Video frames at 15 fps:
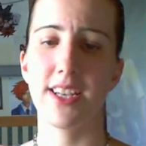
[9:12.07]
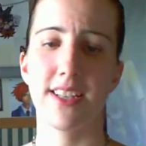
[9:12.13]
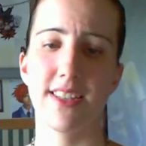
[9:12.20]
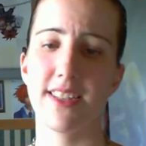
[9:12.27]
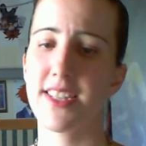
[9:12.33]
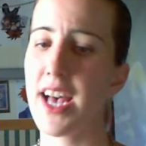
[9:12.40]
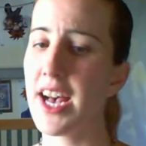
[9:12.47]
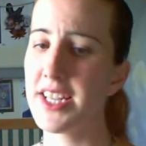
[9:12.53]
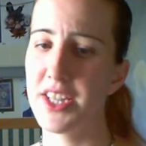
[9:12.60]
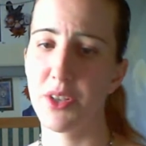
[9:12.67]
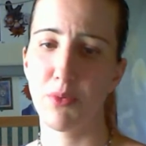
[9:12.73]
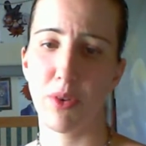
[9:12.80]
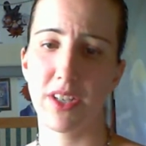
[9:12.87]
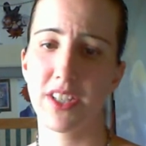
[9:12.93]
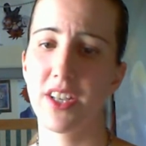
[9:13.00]
Sad
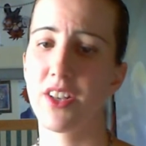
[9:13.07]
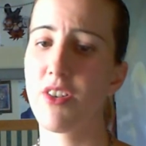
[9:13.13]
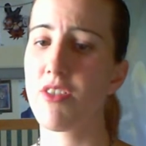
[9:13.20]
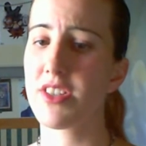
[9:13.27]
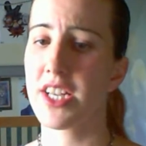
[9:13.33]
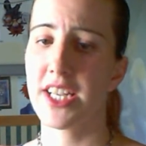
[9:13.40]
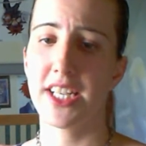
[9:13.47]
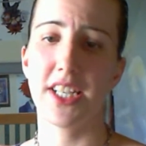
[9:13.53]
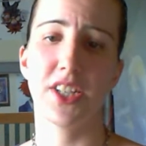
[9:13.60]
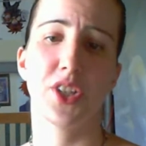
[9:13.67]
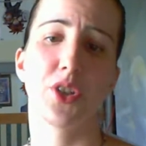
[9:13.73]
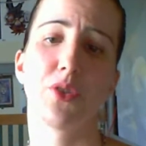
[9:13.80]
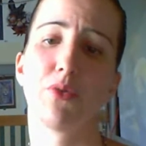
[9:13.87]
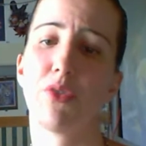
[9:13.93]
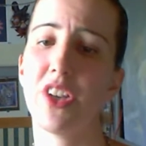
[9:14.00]
that one cannot
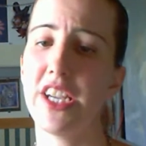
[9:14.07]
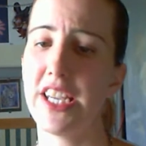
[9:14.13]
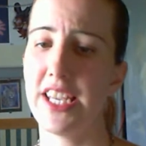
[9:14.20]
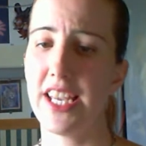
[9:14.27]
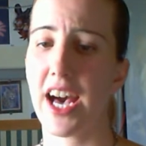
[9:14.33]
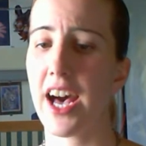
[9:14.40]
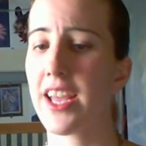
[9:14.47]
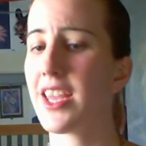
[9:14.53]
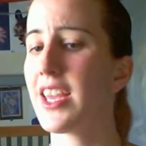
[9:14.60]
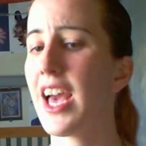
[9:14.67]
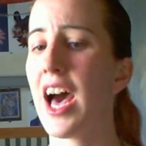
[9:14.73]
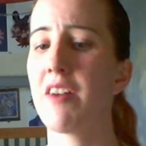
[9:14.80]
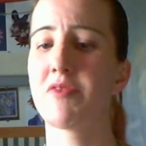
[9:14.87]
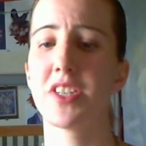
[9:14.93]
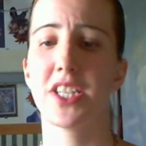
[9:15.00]
disagree, i.e.
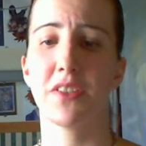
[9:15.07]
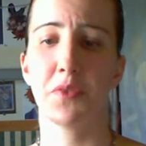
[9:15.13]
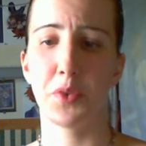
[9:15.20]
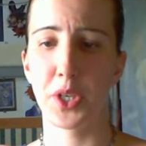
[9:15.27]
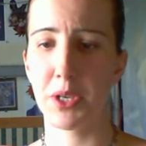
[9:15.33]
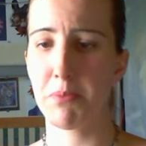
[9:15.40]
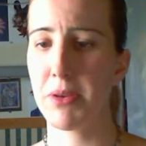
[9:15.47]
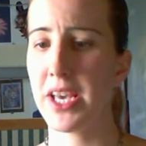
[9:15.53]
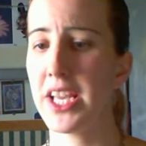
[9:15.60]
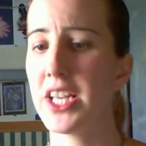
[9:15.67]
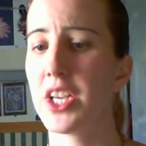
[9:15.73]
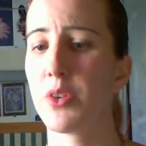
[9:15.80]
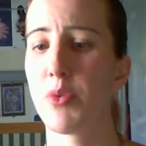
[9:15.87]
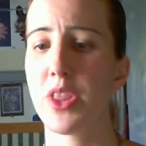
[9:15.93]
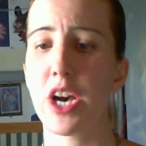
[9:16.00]
have a differing
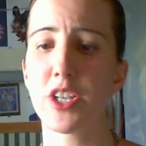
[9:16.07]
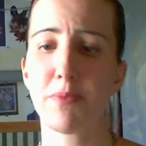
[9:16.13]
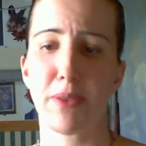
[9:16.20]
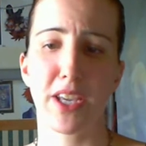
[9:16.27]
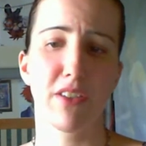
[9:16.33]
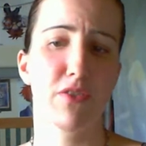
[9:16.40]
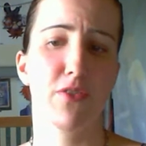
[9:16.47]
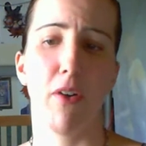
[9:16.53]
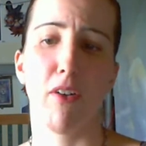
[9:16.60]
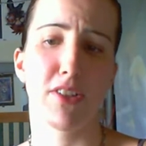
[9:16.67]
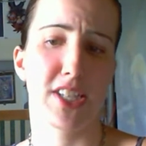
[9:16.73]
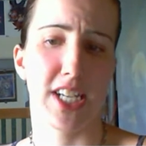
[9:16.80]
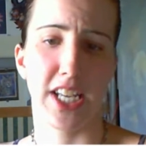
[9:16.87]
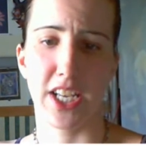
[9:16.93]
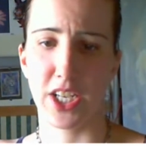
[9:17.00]
opinion without being
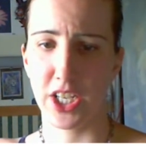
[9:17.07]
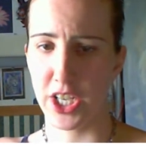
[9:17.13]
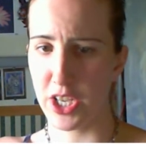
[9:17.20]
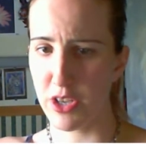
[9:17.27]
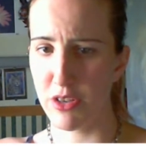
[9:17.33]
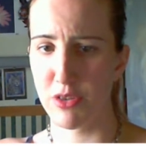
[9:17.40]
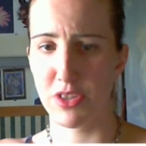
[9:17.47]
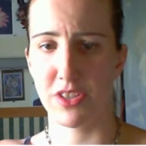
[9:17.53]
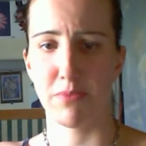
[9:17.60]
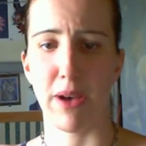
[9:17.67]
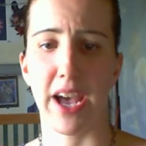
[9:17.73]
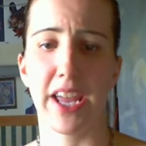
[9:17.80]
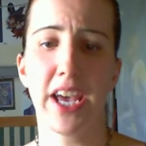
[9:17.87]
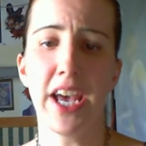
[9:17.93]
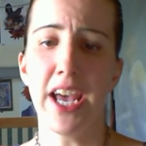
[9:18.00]
falsely accused
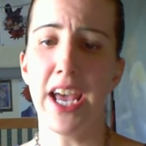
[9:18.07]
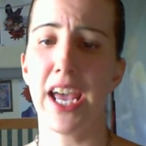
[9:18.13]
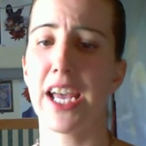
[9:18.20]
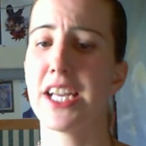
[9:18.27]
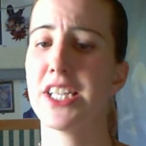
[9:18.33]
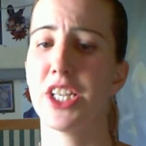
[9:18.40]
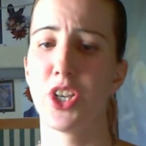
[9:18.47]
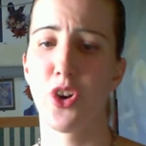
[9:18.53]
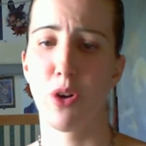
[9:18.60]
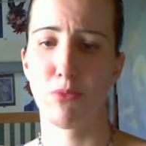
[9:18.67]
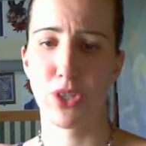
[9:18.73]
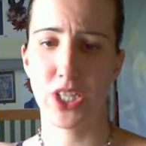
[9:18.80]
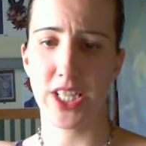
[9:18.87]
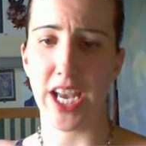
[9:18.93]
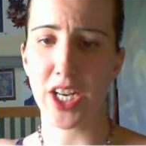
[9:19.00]
by hating
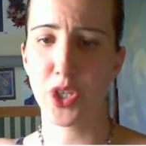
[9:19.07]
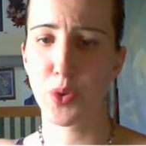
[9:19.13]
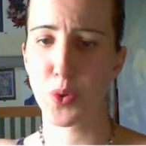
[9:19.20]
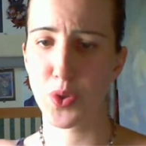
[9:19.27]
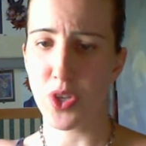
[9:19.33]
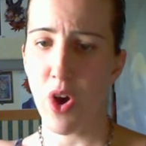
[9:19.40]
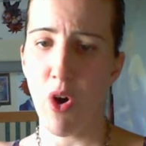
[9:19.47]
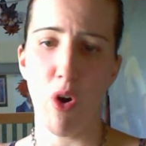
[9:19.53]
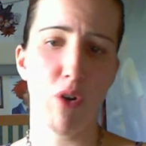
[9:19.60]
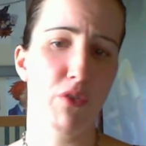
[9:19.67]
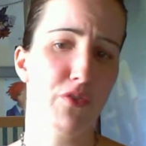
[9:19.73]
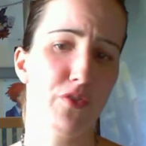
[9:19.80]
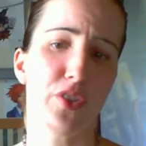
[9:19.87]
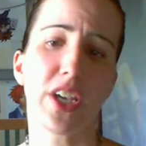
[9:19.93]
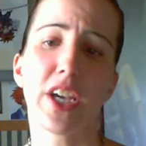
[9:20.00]
homosexuals or
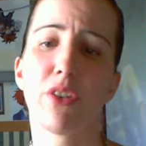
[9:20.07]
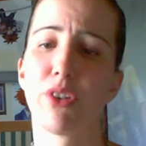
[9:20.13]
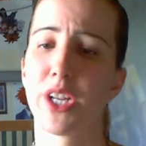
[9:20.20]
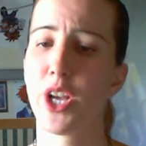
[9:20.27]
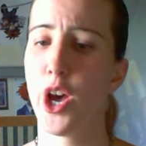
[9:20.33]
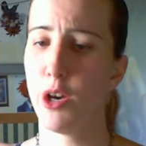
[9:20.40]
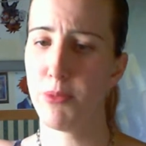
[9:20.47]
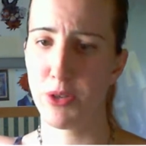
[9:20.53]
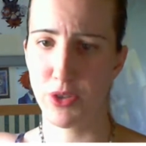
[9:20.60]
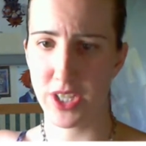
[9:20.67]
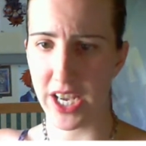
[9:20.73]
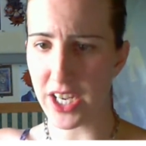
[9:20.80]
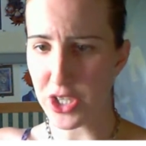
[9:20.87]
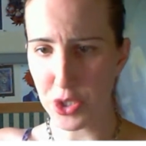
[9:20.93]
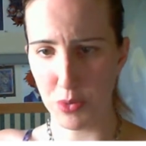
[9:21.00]
fearing
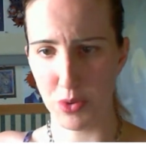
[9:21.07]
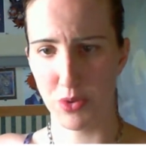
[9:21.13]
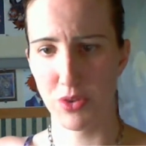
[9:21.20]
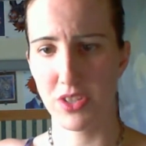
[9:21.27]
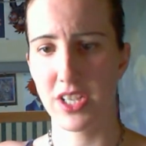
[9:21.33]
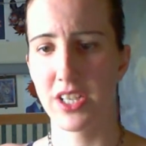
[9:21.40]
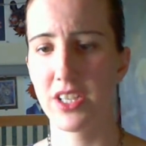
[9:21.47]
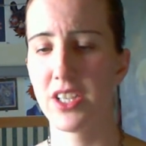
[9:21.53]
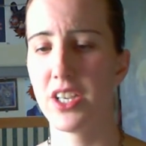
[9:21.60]
homosexuals.